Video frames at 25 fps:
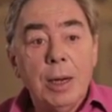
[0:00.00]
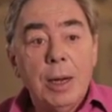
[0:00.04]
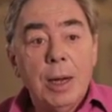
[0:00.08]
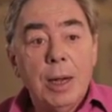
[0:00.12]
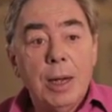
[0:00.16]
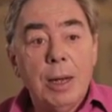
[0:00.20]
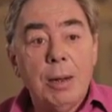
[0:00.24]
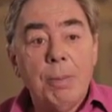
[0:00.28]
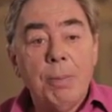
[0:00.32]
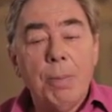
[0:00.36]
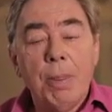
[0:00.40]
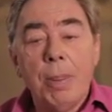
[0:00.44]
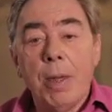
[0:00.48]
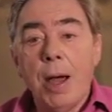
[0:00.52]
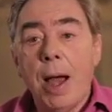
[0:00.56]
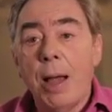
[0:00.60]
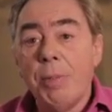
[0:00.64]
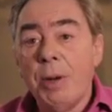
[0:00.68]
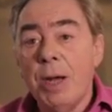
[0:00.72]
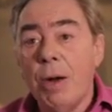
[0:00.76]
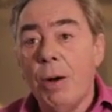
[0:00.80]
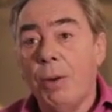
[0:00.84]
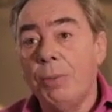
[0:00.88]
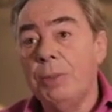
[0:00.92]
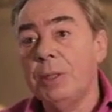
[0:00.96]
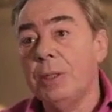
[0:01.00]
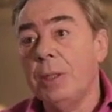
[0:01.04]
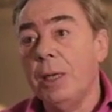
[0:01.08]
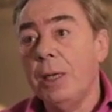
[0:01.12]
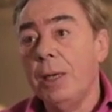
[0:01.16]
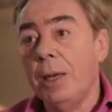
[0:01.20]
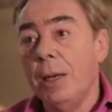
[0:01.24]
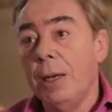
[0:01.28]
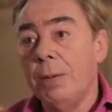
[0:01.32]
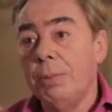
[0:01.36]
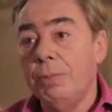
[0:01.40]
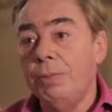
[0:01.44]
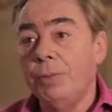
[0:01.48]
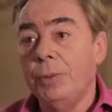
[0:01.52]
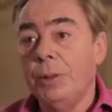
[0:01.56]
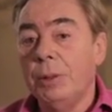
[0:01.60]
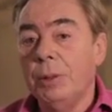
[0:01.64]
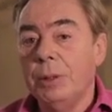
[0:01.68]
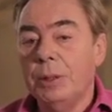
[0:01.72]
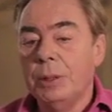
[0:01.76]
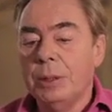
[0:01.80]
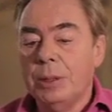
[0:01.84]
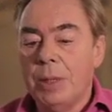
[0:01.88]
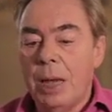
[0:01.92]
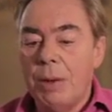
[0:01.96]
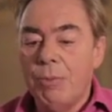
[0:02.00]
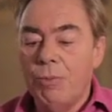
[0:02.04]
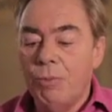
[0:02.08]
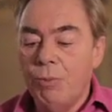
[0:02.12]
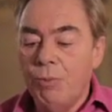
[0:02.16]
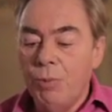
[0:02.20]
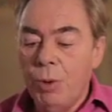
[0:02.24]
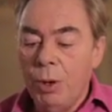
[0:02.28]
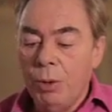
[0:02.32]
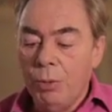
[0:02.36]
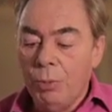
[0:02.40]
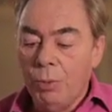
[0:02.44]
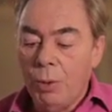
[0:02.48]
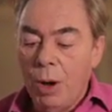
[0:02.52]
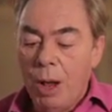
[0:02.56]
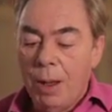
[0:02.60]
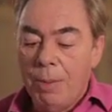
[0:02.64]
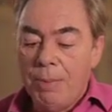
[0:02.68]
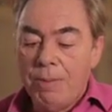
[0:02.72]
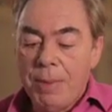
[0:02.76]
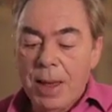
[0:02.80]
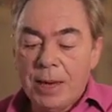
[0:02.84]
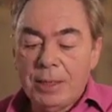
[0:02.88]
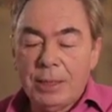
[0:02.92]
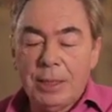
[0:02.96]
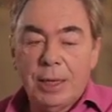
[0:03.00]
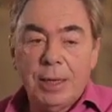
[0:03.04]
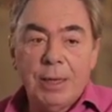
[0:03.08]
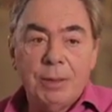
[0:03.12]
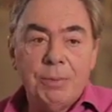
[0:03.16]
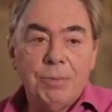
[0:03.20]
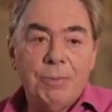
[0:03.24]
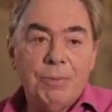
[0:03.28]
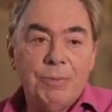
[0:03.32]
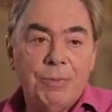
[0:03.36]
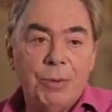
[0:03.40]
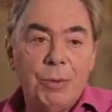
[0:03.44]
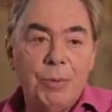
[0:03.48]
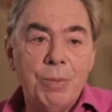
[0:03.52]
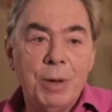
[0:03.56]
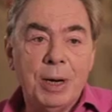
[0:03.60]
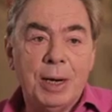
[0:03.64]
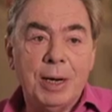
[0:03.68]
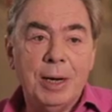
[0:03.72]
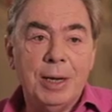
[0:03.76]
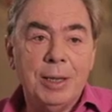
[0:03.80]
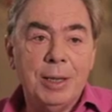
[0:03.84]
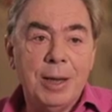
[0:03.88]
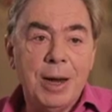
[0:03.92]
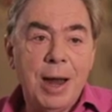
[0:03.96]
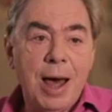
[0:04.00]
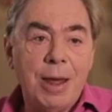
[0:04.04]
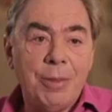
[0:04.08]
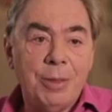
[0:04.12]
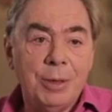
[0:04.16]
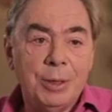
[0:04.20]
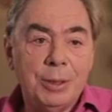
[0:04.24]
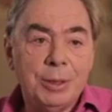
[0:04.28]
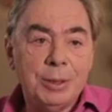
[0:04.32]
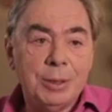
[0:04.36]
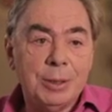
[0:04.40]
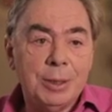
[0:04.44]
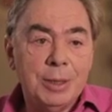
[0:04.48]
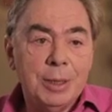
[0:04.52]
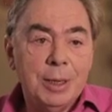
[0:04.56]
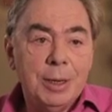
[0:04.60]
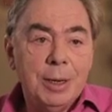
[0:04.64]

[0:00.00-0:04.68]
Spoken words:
I mean, obviously, some will work better filmically than others,